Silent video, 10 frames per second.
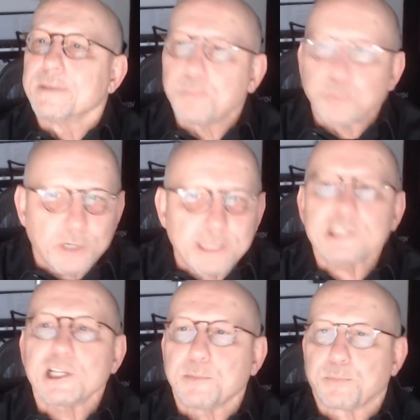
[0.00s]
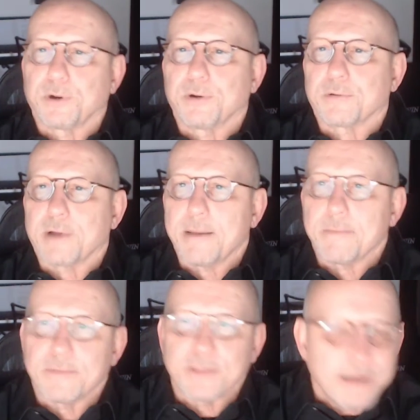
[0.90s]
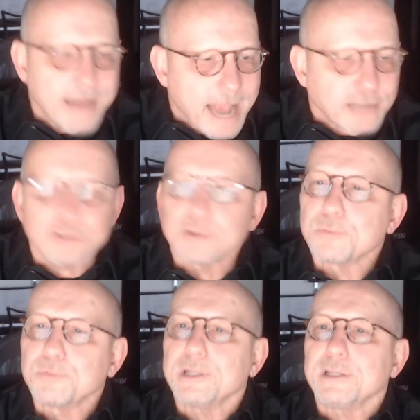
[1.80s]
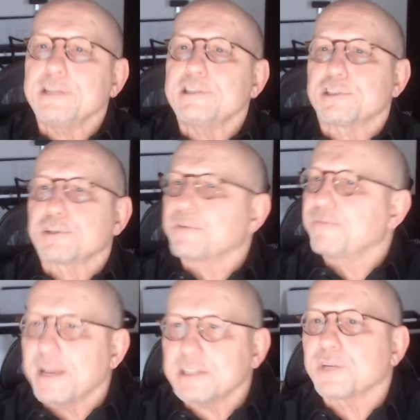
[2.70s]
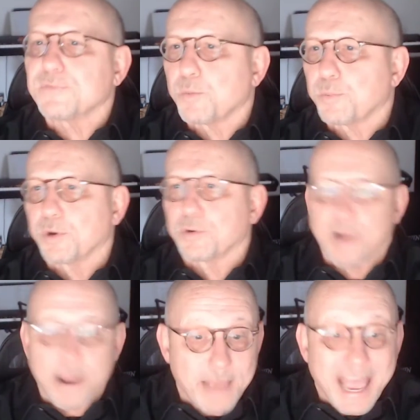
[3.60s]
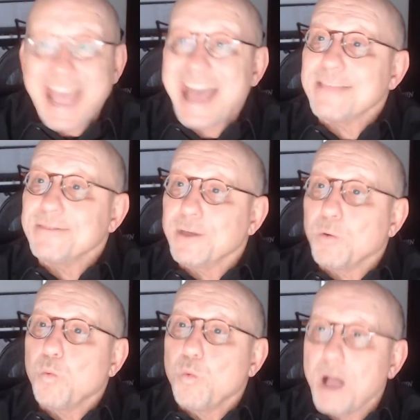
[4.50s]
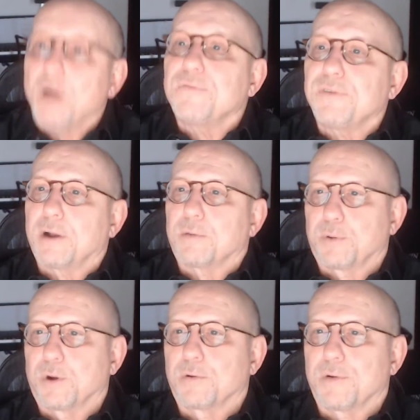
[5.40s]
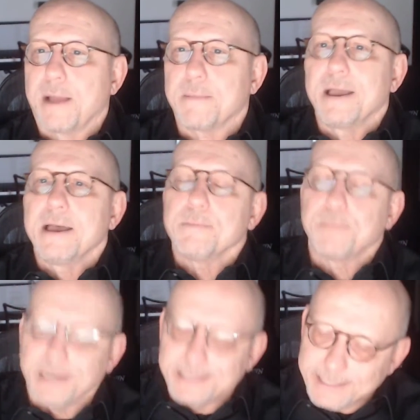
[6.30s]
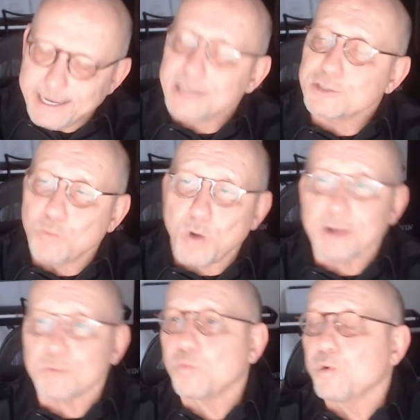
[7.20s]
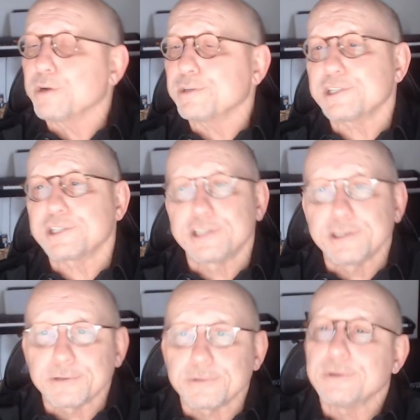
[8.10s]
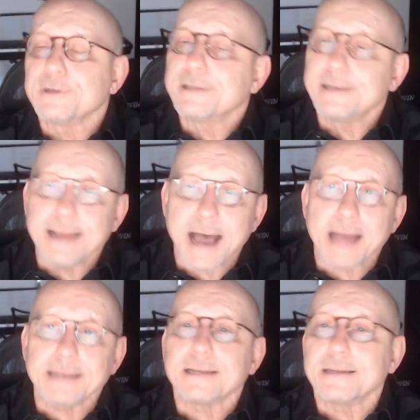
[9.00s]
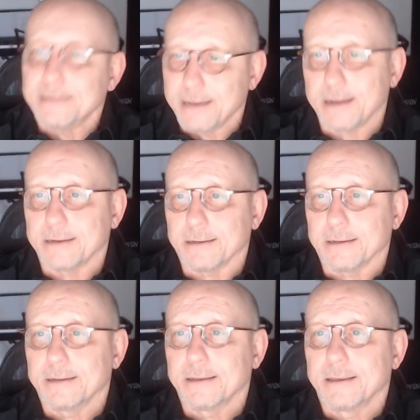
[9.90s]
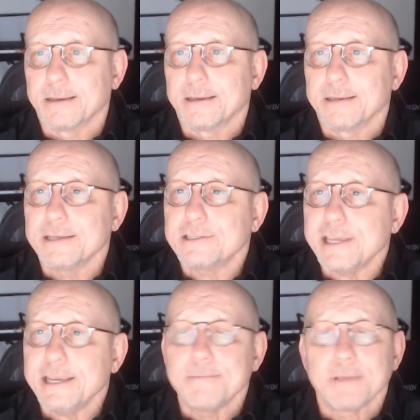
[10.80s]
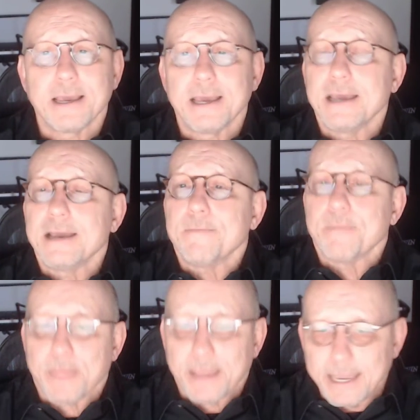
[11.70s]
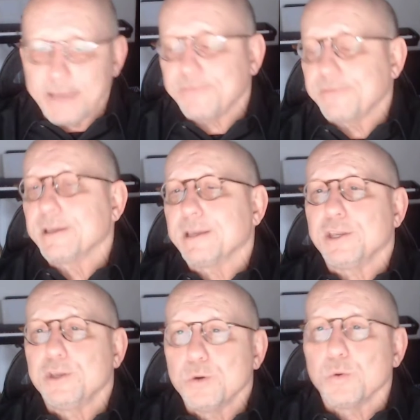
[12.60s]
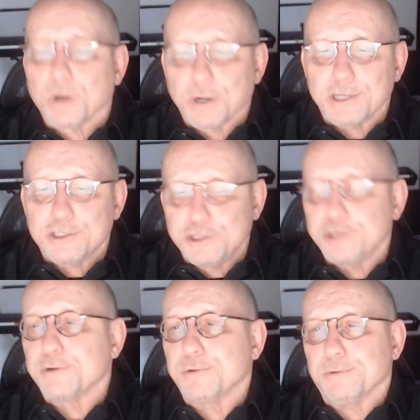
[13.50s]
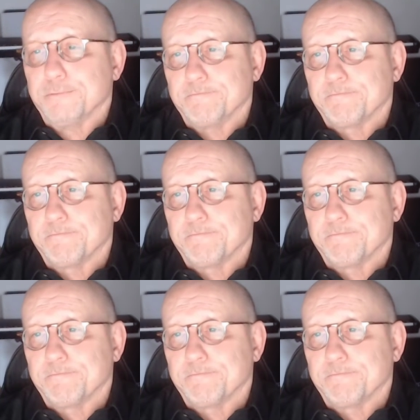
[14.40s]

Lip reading: The priestly program, the national religious or festival program, and the welfare program. But guess what? We're still not done. You see, if you were a Jew,